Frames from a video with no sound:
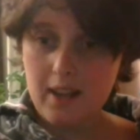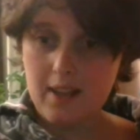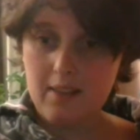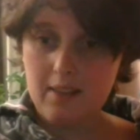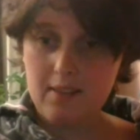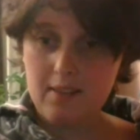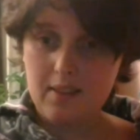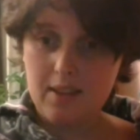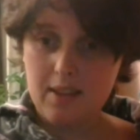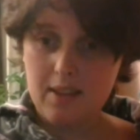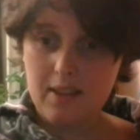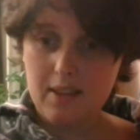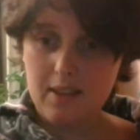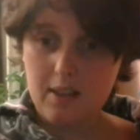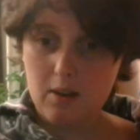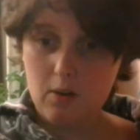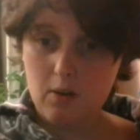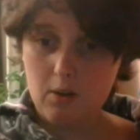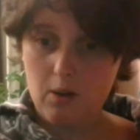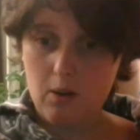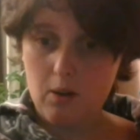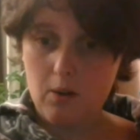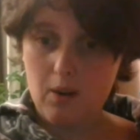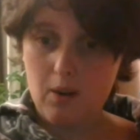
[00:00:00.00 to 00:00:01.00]
and The
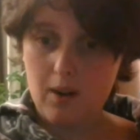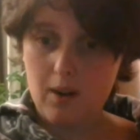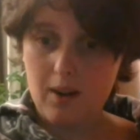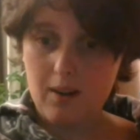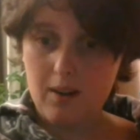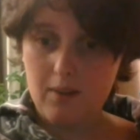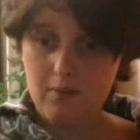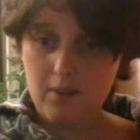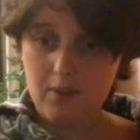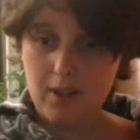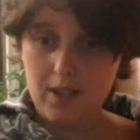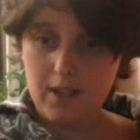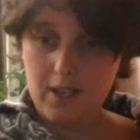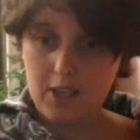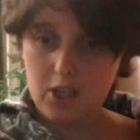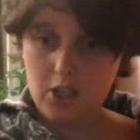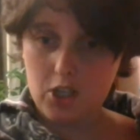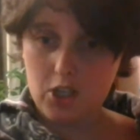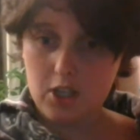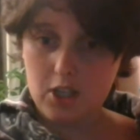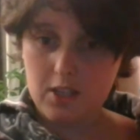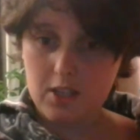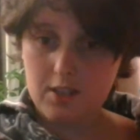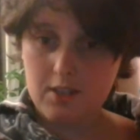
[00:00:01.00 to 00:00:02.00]
Hero of
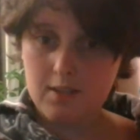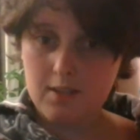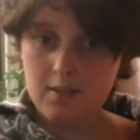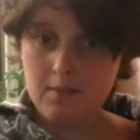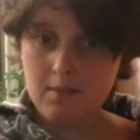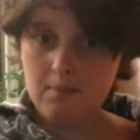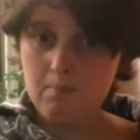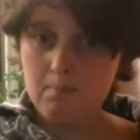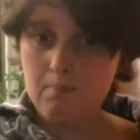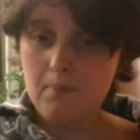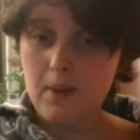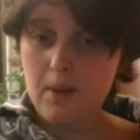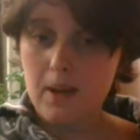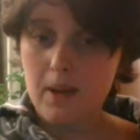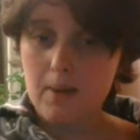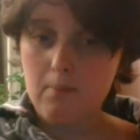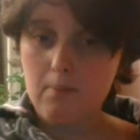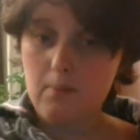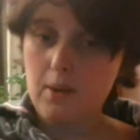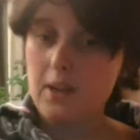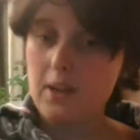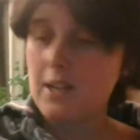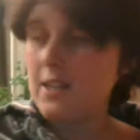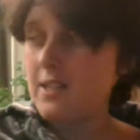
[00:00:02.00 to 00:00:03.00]
Ages
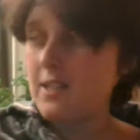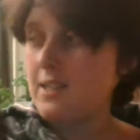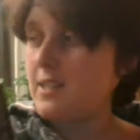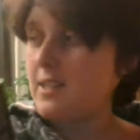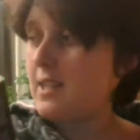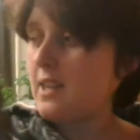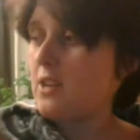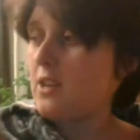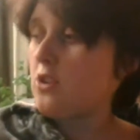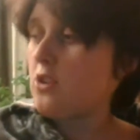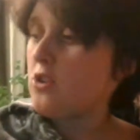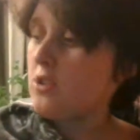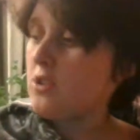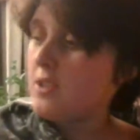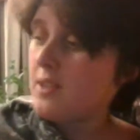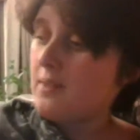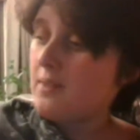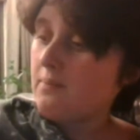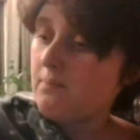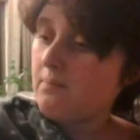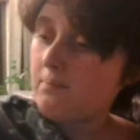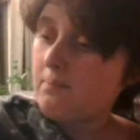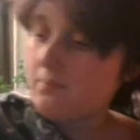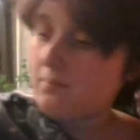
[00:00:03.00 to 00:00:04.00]
by Brandon
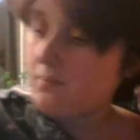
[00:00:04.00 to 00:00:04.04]
Sanderson.